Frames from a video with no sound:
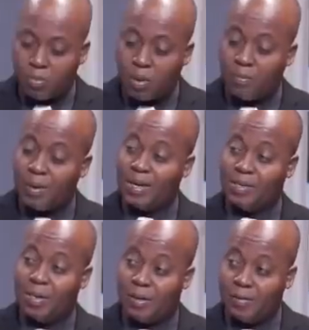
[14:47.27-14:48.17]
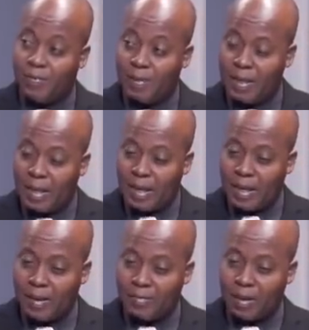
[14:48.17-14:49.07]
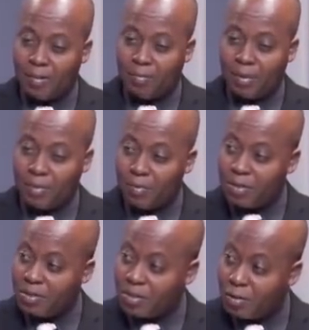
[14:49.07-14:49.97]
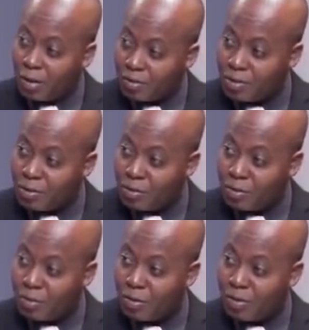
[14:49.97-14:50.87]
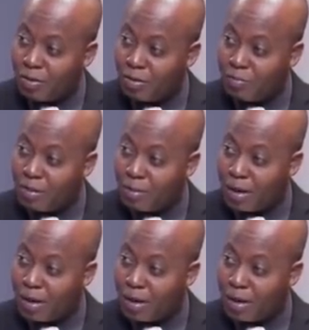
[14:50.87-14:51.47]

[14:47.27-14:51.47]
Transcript: may have passed on, but the money is just locked into the